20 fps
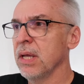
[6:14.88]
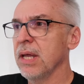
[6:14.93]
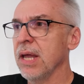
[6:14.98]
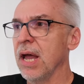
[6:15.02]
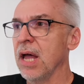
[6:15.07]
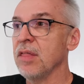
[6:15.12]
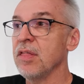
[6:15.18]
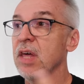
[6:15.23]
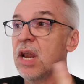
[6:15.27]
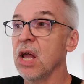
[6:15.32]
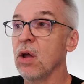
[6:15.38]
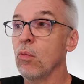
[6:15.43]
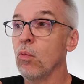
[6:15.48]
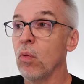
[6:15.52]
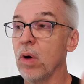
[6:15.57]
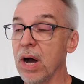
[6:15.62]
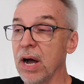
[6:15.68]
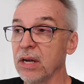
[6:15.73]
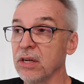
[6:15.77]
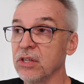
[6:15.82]
And then I
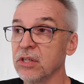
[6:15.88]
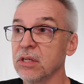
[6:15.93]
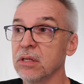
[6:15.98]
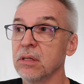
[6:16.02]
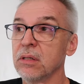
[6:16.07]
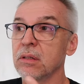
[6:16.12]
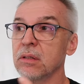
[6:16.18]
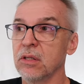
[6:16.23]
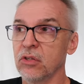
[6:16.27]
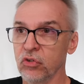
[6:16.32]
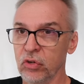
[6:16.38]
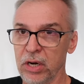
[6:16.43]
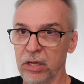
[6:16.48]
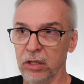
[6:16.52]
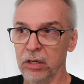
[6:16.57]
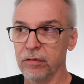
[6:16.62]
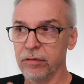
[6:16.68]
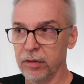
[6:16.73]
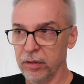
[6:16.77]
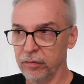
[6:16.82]
watched the
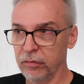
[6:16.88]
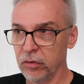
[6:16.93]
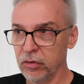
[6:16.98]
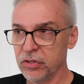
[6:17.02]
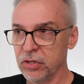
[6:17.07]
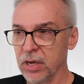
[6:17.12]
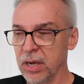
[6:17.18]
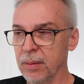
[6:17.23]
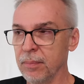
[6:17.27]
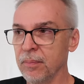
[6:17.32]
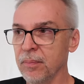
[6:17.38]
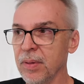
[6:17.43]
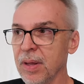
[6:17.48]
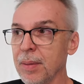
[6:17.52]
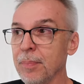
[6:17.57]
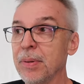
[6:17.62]
trailer for the first time.